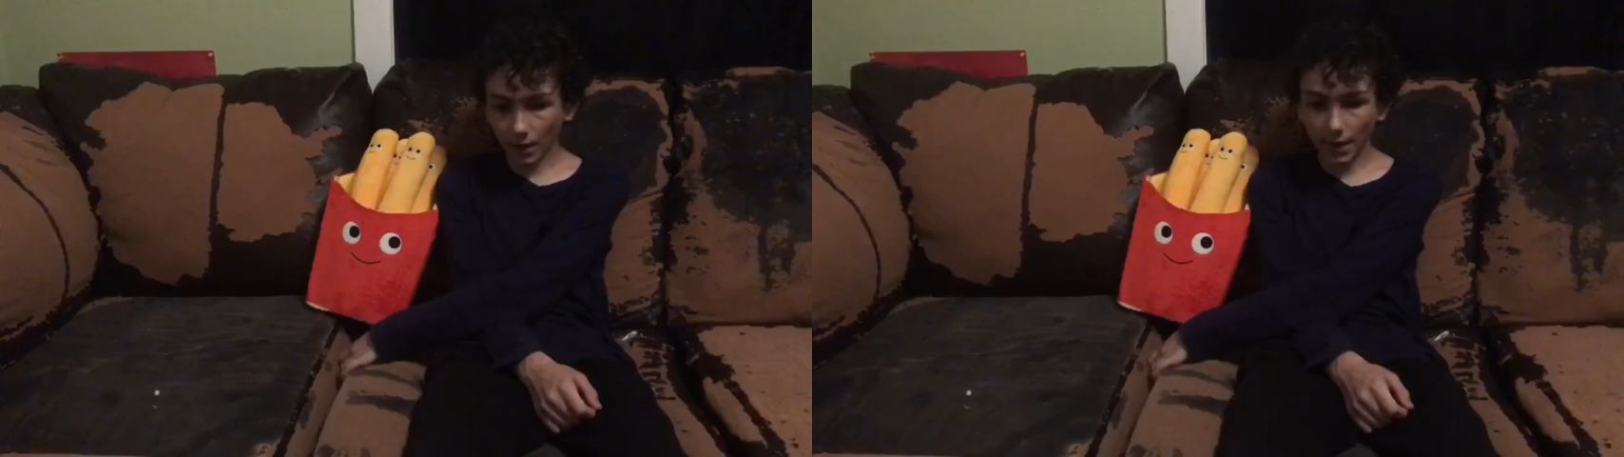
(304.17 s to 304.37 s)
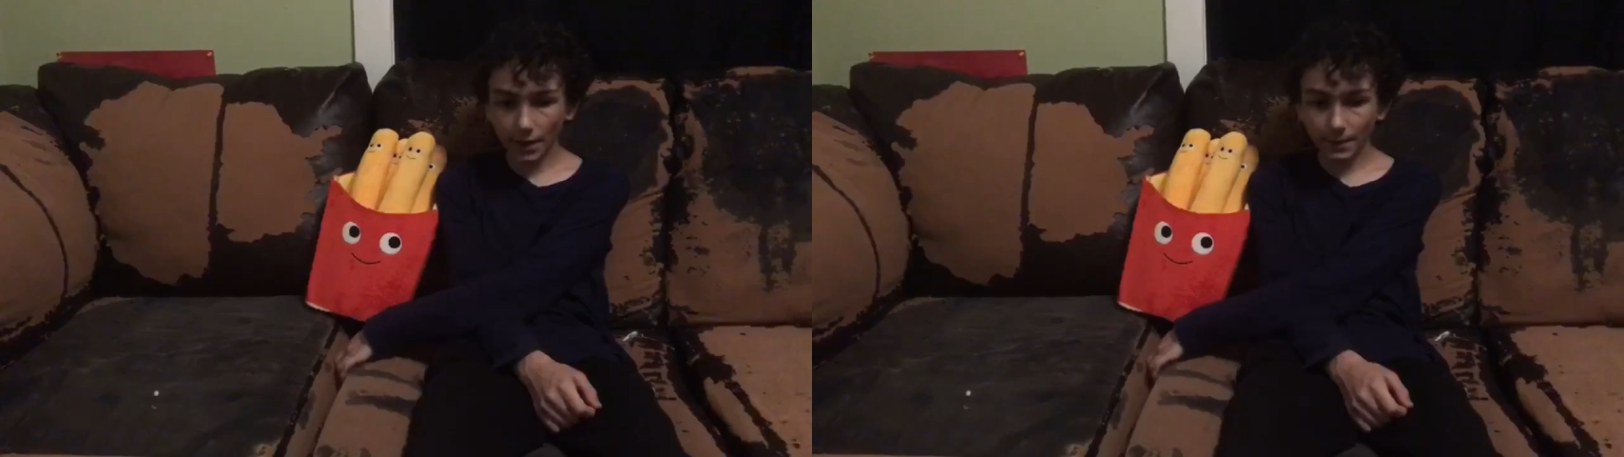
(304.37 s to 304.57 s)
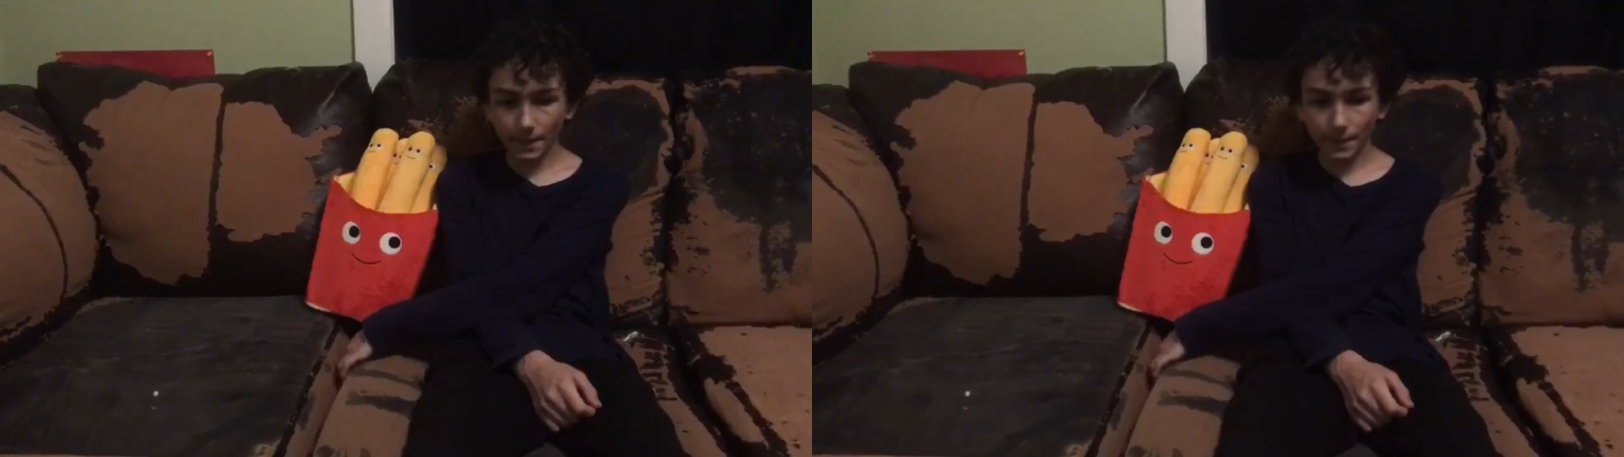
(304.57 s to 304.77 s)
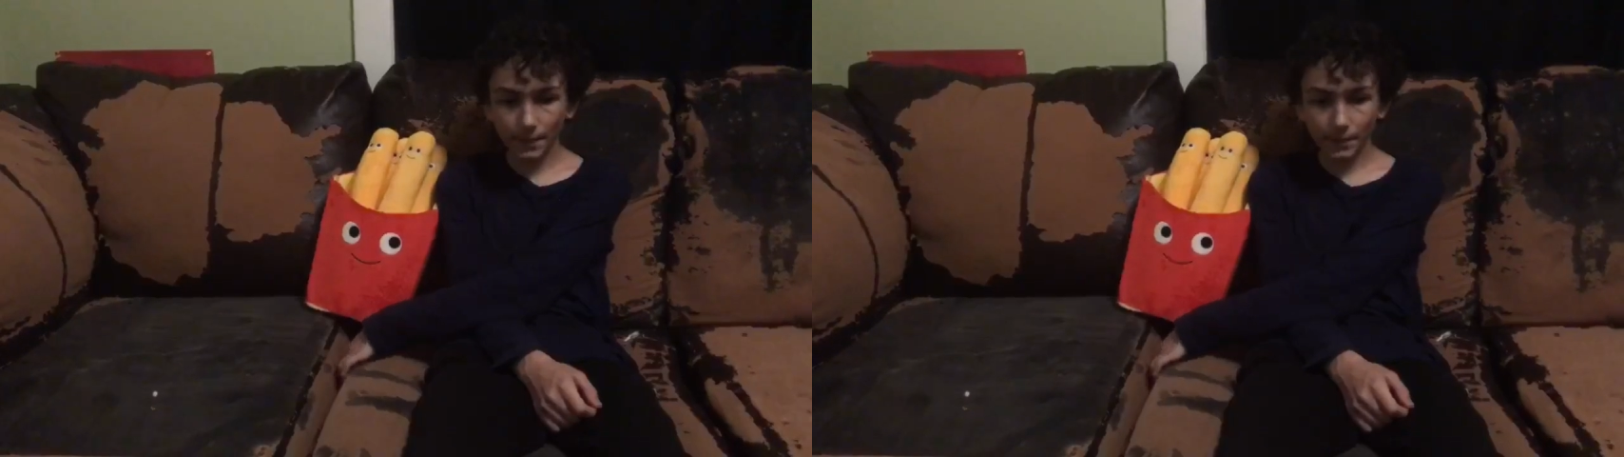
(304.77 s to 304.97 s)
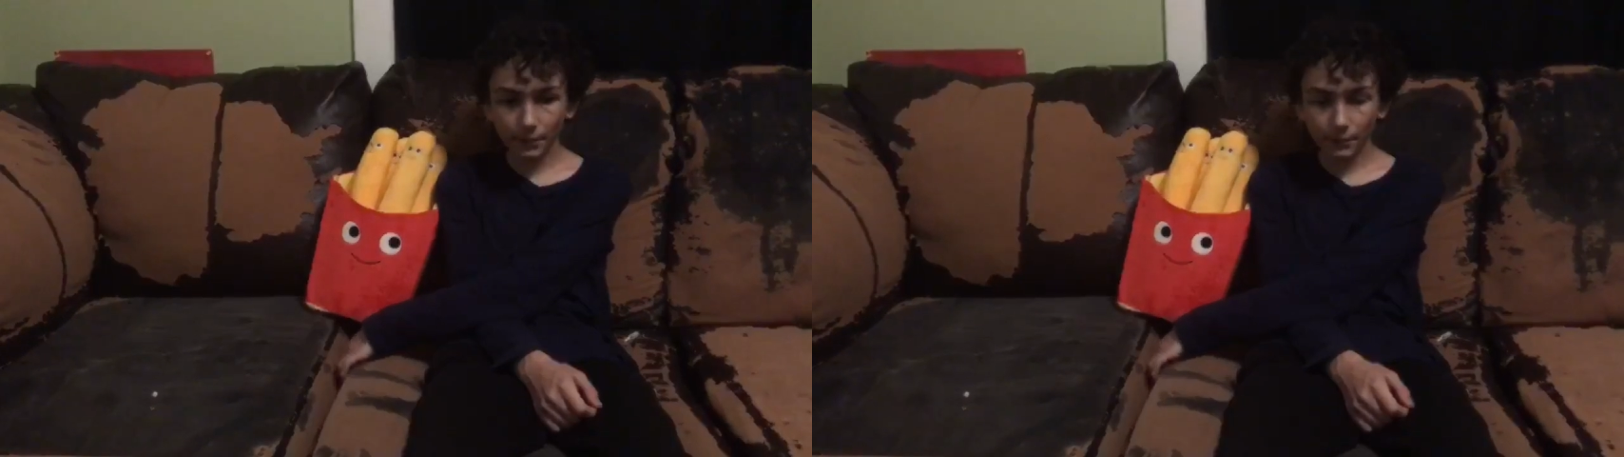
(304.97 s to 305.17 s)
and
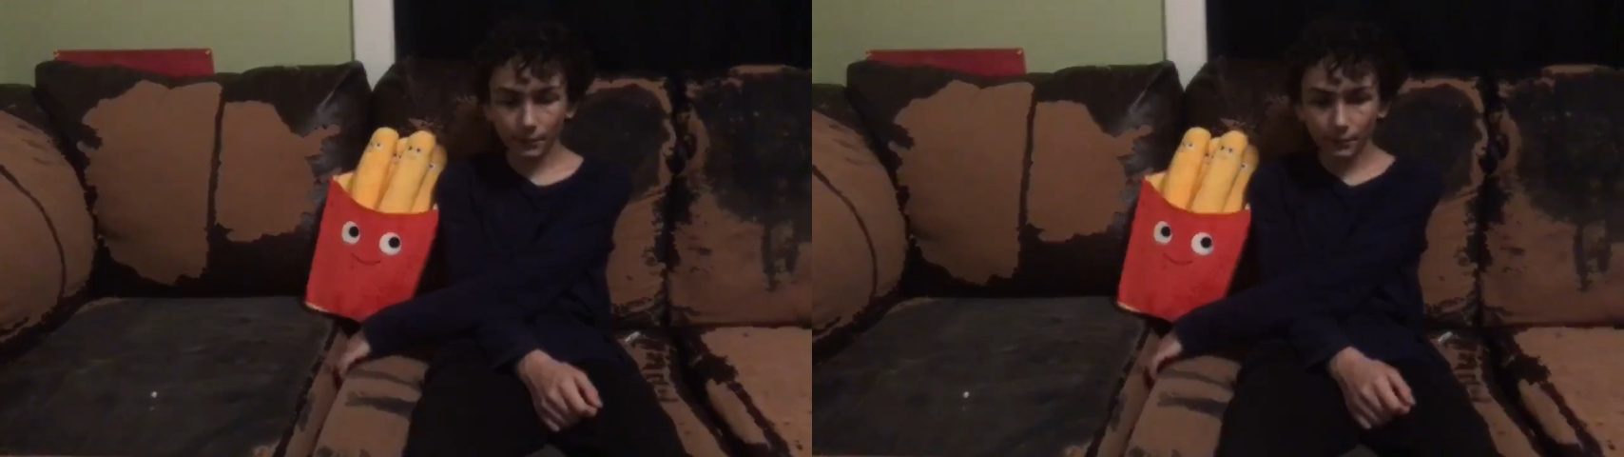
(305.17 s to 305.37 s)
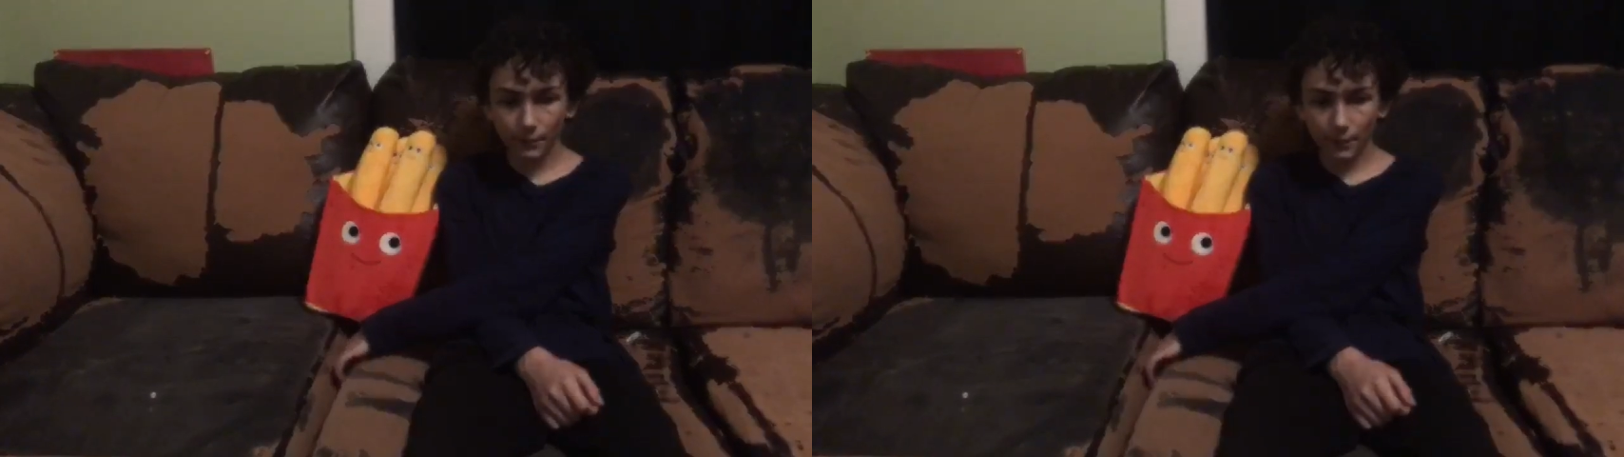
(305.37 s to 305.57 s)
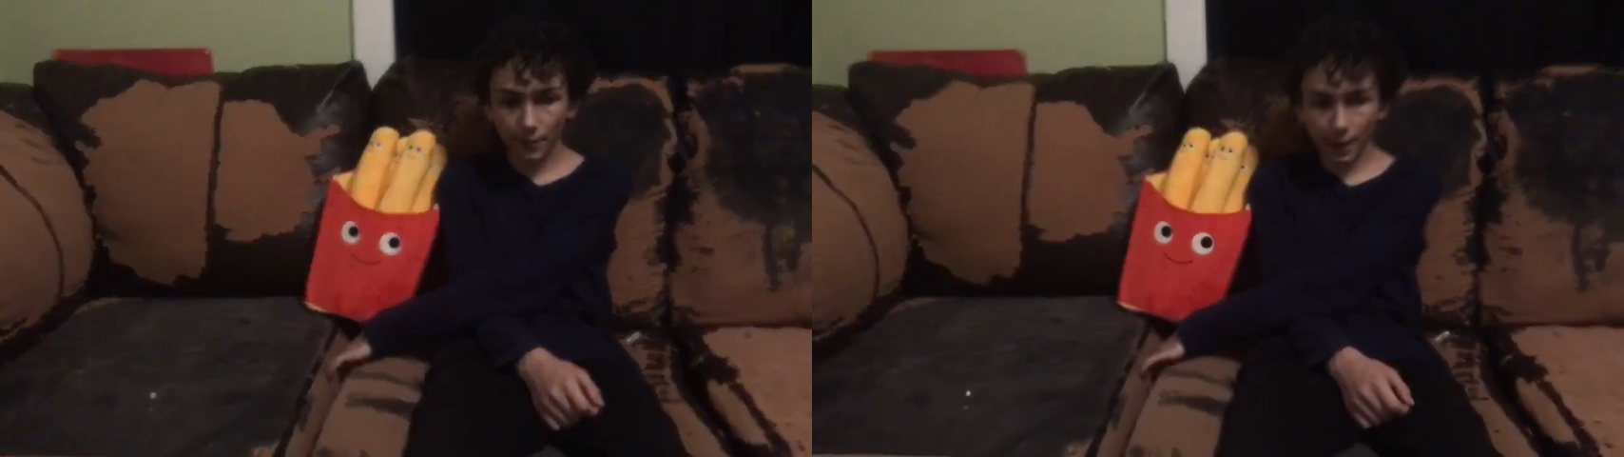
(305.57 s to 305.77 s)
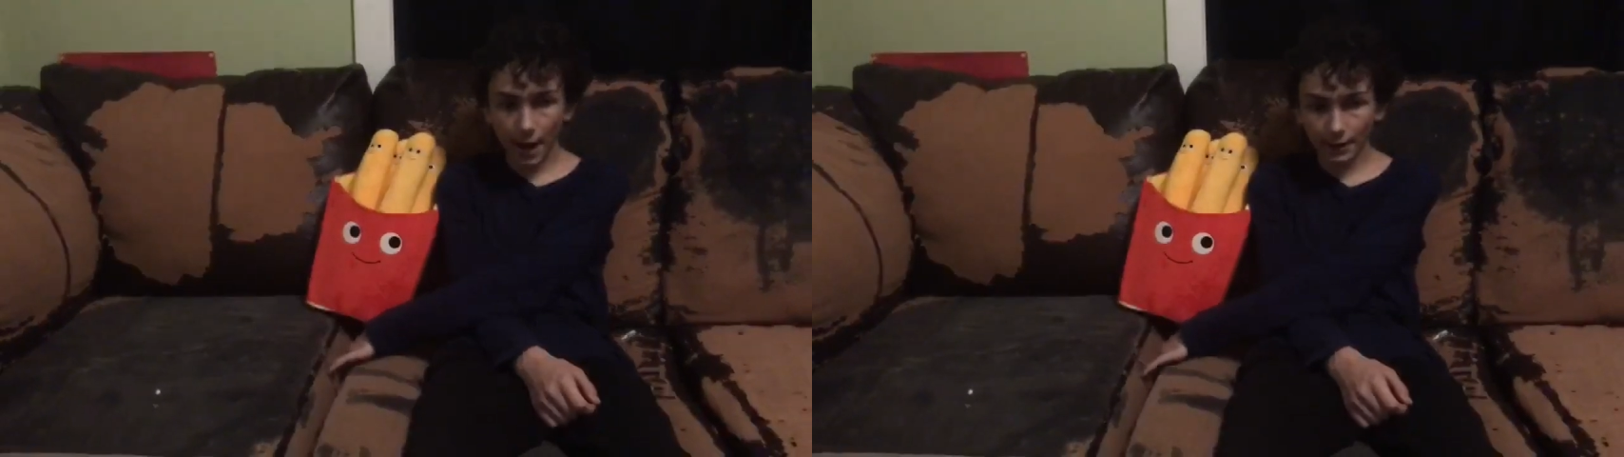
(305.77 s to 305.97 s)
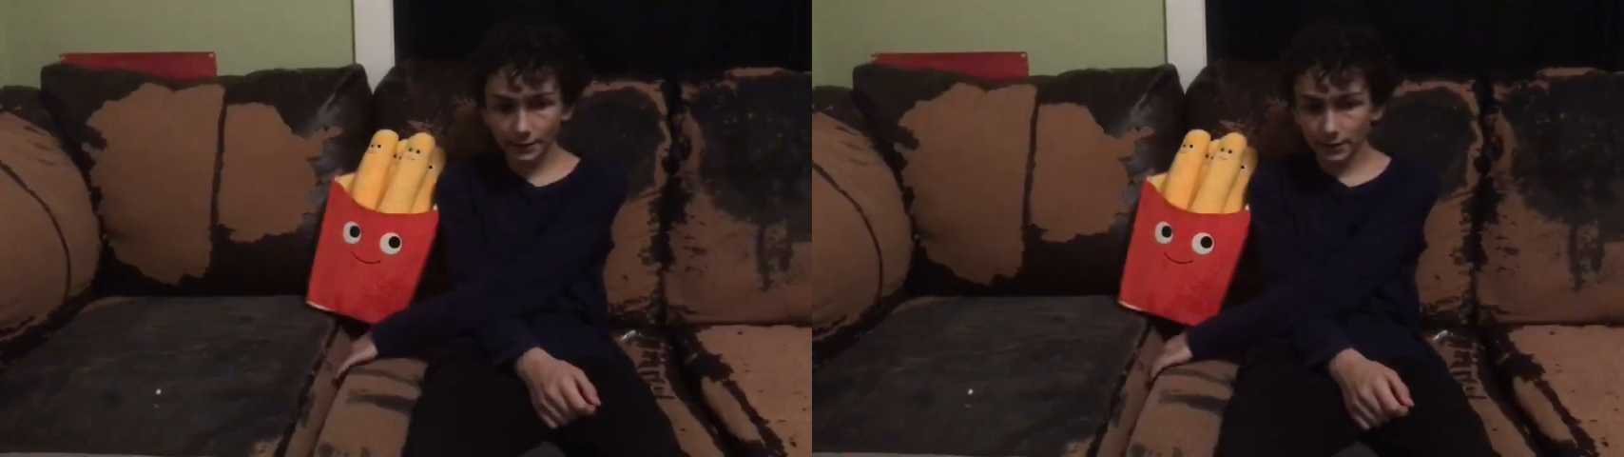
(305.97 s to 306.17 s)
the
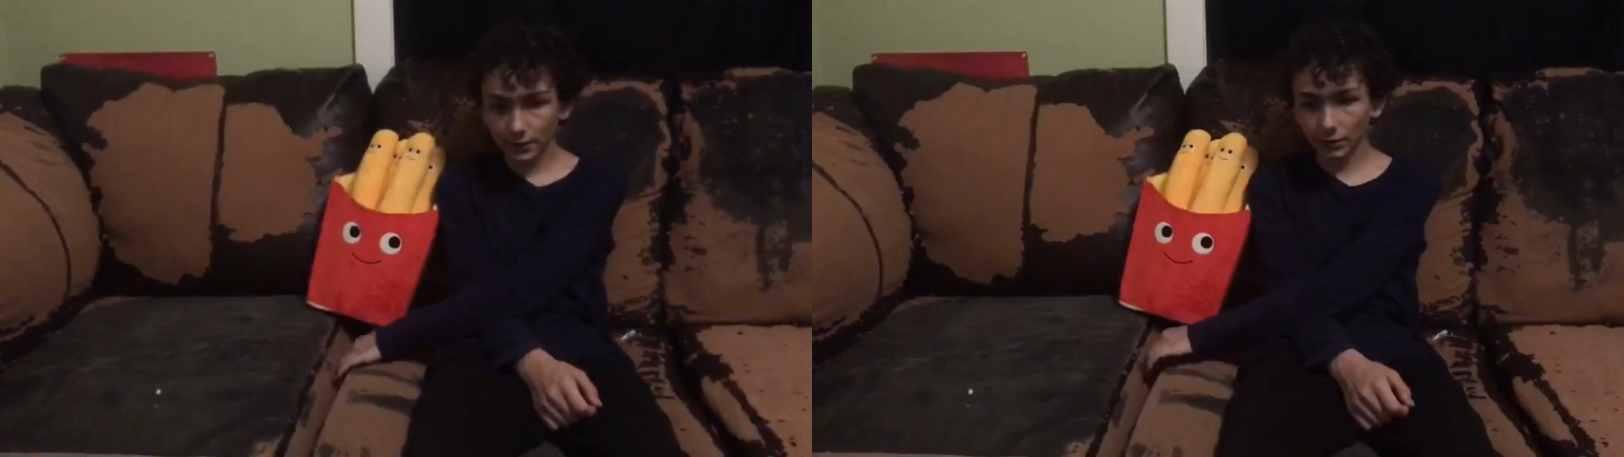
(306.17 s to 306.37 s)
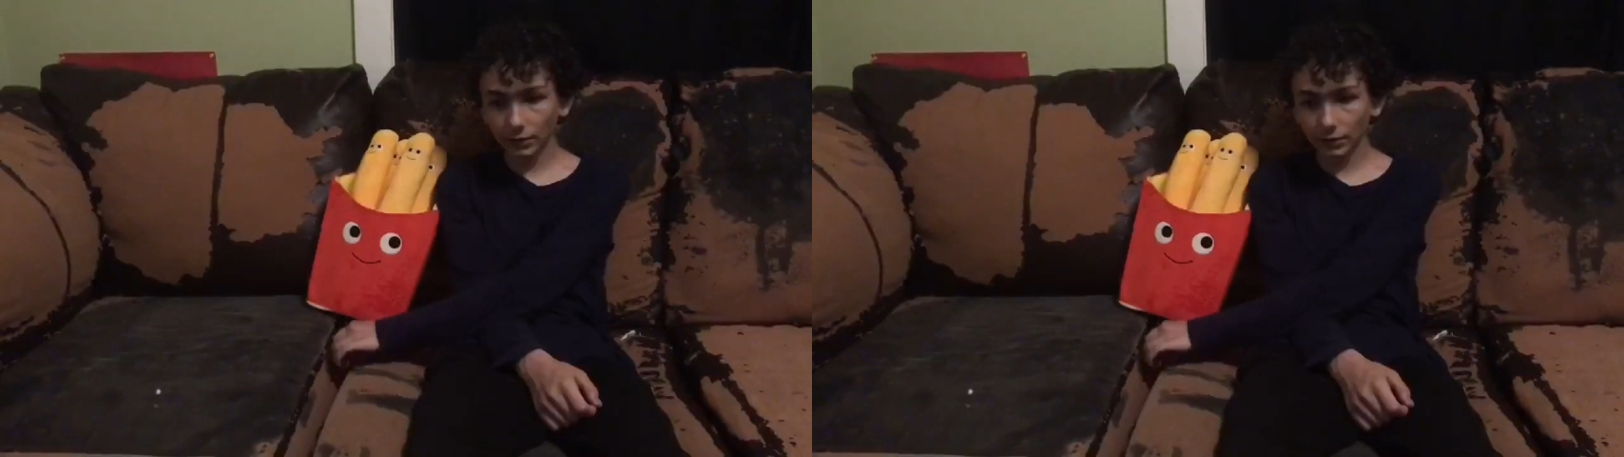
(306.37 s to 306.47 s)
acting,